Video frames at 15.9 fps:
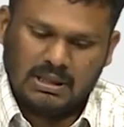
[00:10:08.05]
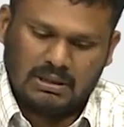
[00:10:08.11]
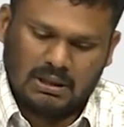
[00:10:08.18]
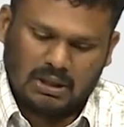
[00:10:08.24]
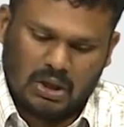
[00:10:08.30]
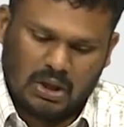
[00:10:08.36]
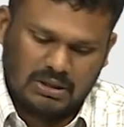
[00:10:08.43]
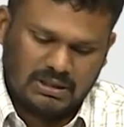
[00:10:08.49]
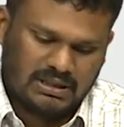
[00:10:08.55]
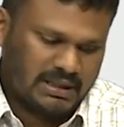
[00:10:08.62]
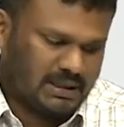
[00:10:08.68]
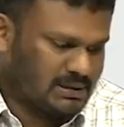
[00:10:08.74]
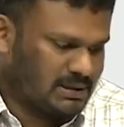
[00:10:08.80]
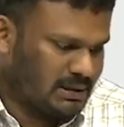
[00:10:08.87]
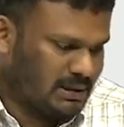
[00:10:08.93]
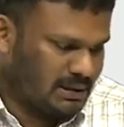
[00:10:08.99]
The
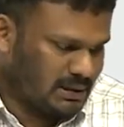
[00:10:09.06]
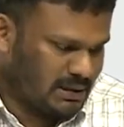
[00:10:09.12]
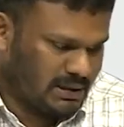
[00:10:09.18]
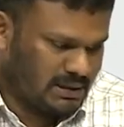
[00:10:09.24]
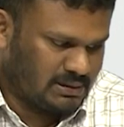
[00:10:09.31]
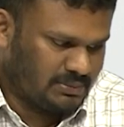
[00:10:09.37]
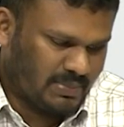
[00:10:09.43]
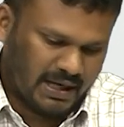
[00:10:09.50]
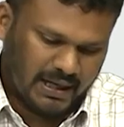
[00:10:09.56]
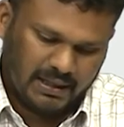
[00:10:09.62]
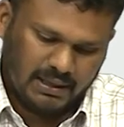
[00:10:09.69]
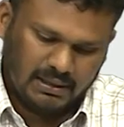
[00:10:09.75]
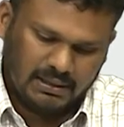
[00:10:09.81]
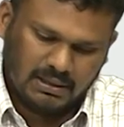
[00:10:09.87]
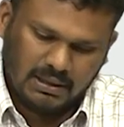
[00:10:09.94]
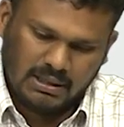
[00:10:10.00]
conjugation is
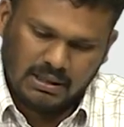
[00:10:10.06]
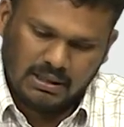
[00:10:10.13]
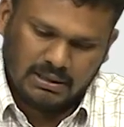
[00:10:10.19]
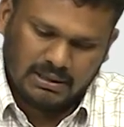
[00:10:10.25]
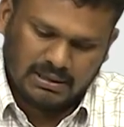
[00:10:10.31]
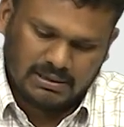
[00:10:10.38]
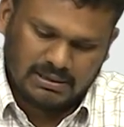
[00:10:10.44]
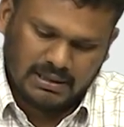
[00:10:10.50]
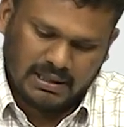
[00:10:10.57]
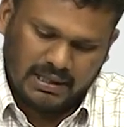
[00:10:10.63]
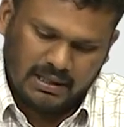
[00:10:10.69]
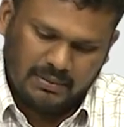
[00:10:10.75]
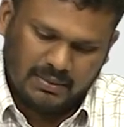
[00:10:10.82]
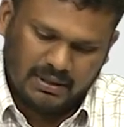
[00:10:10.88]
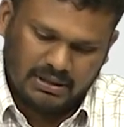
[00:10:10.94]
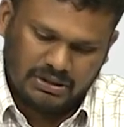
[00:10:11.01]
by this
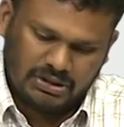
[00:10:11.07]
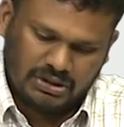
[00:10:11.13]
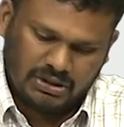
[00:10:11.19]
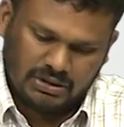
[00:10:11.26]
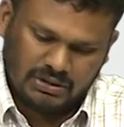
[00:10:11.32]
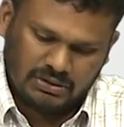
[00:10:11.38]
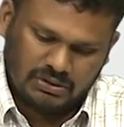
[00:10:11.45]
element G.